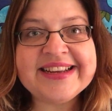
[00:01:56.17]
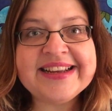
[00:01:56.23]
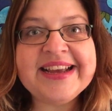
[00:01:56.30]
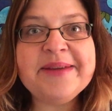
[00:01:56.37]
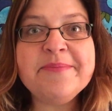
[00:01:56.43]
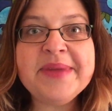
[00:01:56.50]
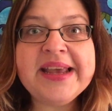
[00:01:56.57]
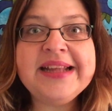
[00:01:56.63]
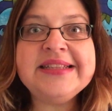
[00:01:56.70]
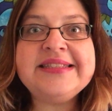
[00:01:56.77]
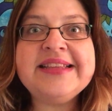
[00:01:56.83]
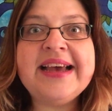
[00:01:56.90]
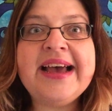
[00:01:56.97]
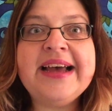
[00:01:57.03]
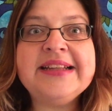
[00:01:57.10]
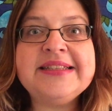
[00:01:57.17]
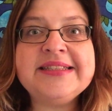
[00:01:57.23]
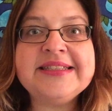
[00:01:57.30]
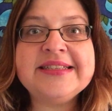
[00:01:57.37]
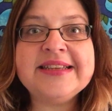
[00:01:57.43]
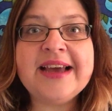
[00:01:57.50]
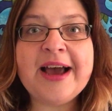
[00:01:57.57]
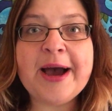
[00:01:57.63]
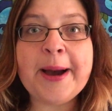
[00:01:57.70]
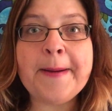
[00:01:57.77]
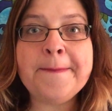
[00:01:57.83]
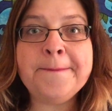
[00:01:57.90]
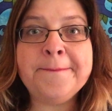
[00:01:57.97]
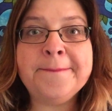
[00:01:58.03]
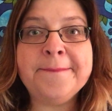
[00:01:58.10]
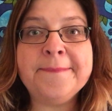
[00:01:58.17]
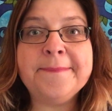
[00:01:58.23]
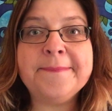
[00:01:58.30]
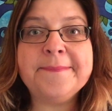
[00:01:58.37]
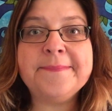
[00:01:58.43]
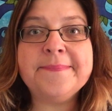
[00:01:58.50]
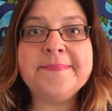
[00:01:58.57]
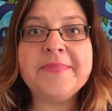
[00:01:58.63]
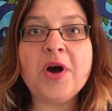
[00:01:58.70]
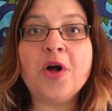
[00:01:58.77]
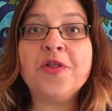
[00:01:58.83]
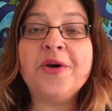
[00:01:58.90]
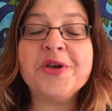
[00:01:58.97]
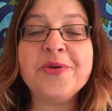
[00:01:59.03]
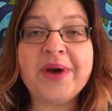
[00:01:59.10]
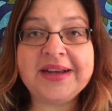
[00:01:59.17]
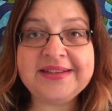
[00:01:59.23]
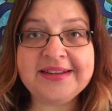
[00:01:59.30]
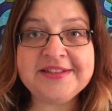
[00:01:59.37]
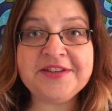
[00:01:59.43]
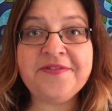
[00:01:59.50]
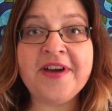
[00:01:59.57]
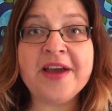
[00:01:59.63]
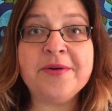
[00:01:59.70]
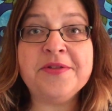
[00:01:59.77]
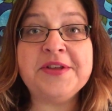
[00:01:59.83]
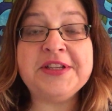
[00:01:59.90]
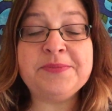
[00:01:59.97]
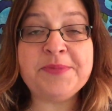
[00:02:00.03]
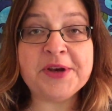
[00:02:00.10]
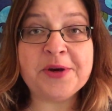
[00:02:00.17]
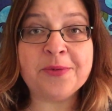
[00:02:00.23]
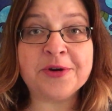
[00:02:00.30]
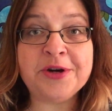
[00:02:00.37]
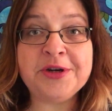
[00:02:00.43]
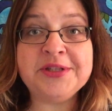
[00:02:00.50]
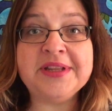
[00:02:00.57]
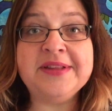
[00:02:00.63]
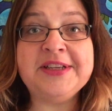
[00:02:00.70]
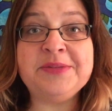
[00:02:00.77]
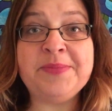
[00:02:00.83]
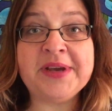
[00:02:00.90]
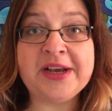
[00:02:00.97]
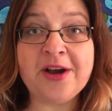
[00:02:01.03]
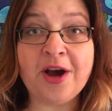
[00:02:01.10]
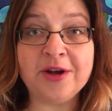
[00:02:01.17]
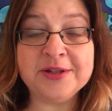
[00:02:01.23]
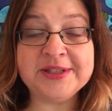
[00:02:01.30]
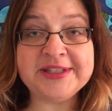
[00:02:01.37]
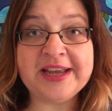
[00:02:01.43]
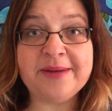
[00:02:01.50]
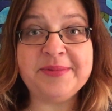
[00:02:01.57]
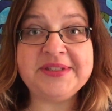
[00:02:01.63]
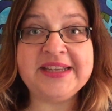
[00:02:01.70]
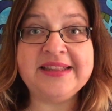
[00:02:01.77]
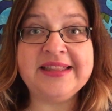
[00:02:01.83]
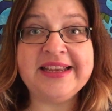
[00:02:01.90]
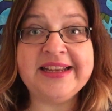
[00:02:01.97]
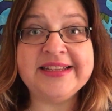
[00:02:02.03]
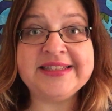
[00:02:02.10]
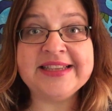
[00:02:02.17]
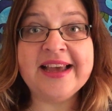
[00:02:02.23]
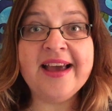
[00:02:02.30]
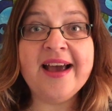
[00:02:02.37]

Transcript: it means that although you identify with these big words and these big concepts and these